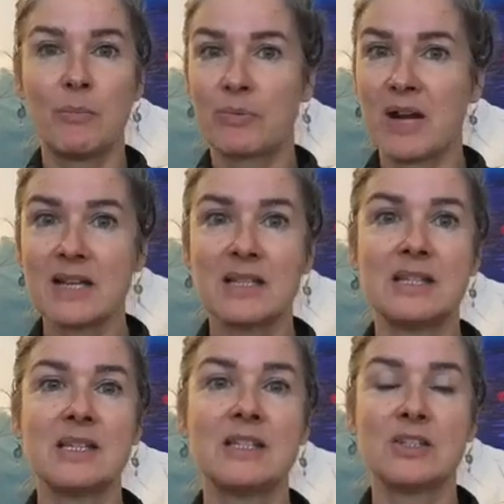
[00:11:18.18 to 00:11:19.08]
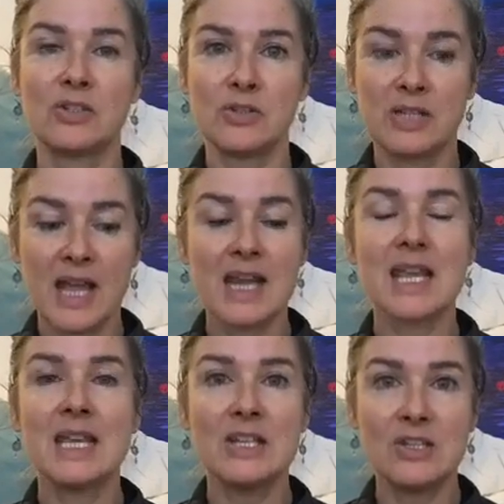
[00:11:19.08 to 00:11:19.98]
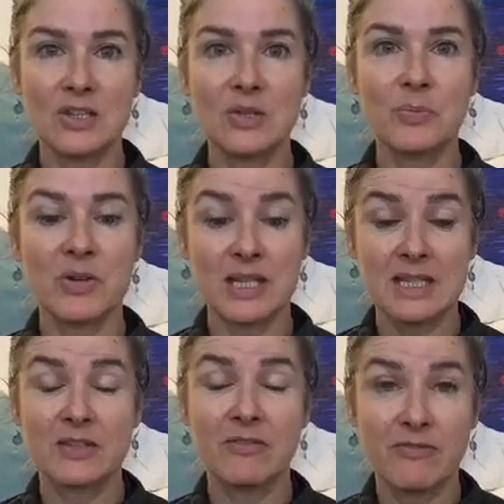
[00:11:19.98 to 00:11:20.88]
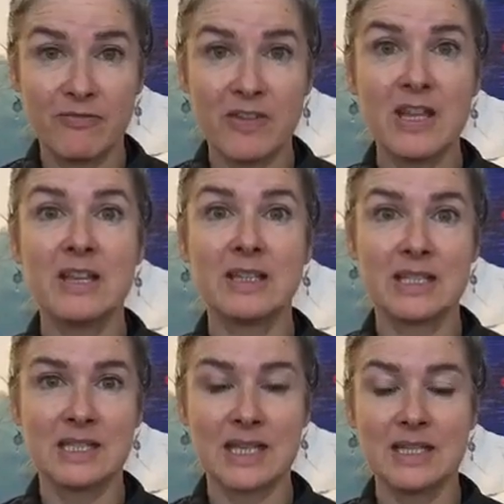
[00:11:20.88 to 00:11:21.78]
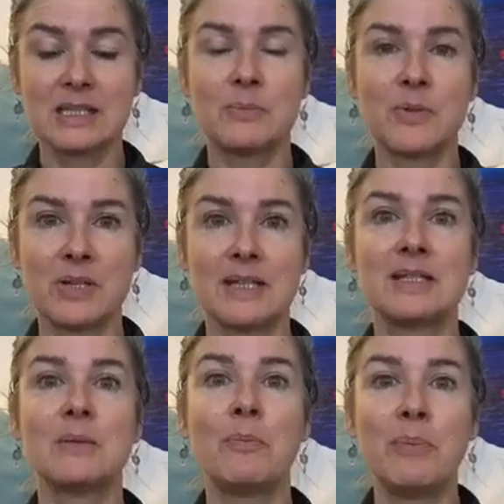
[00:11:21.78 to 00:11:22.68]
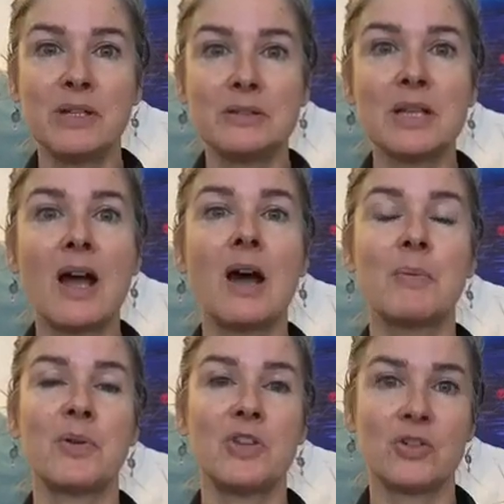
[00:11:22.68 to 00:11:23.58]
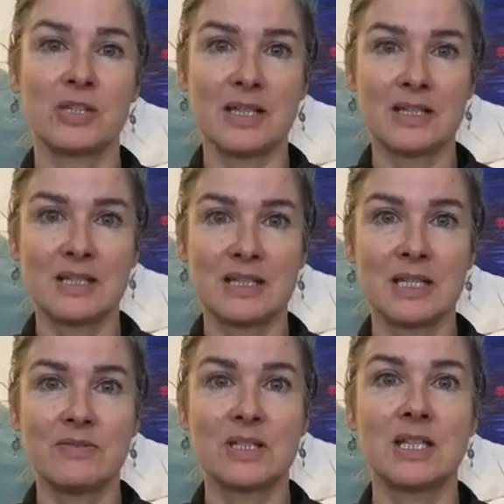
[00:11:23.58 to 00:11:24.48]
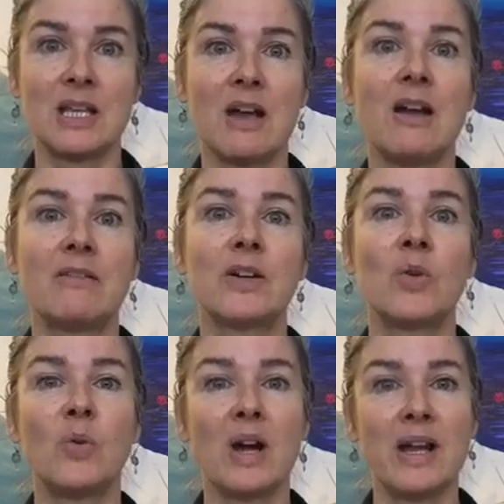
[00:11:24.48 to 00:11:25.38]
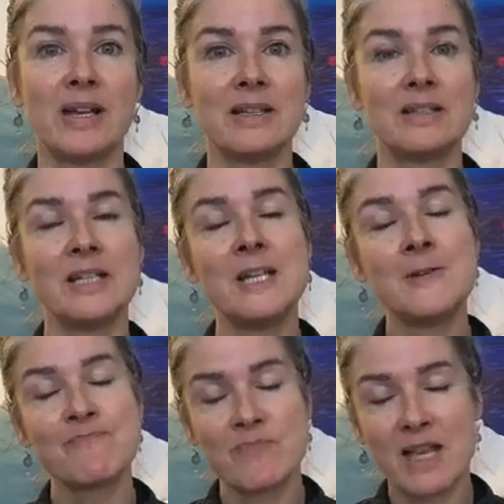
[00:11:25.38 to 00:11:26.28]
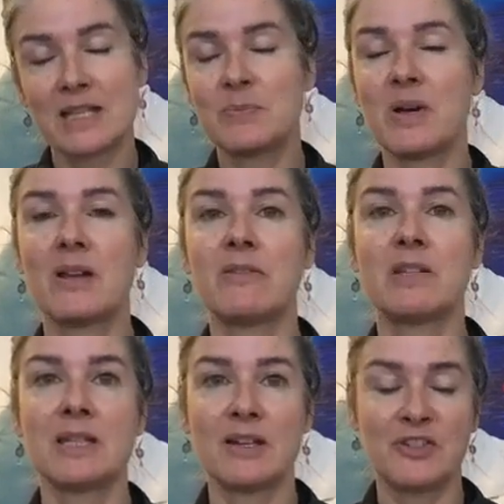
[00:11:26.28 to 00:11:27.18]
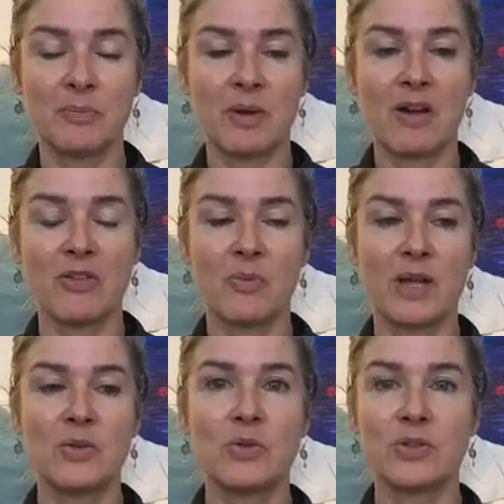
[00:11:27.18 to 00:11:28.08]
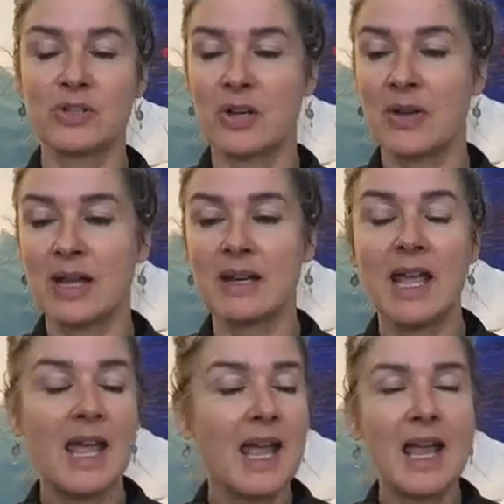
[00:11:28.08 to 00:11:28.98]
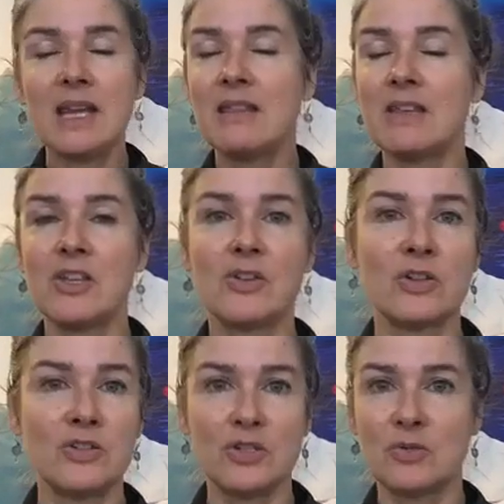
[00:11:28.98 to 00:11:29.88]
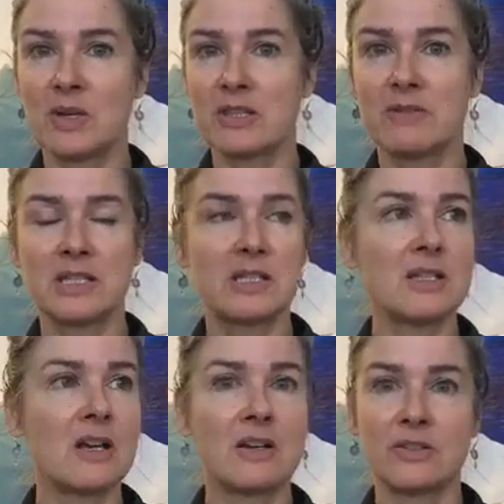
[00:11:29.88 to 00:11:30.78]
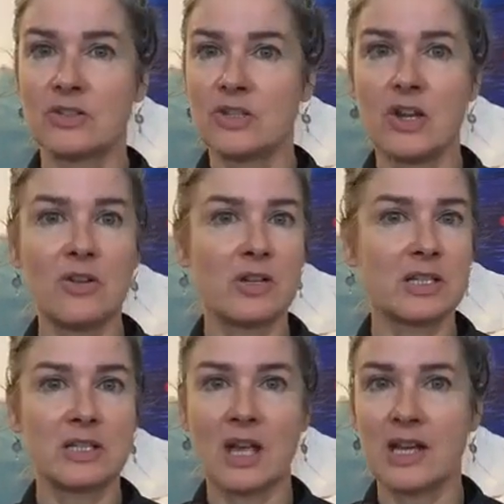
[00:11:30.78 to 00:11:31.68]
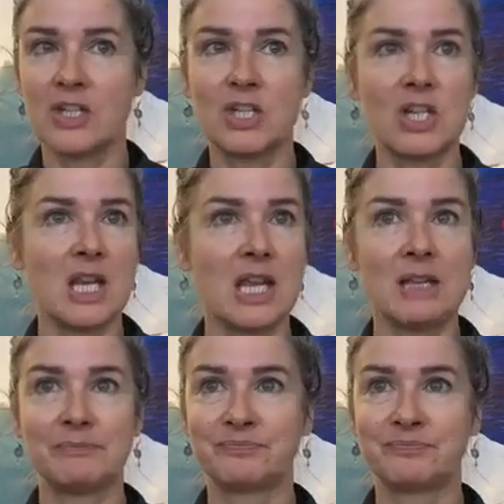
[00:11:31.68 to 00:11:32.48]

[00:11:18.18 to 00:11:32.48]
practices to get into the body, to feel and sense the body, and to build up your sensitivity are required. That's part of the tantric pathway also. And anything you can do, whether it's dance, yoga, tai chi,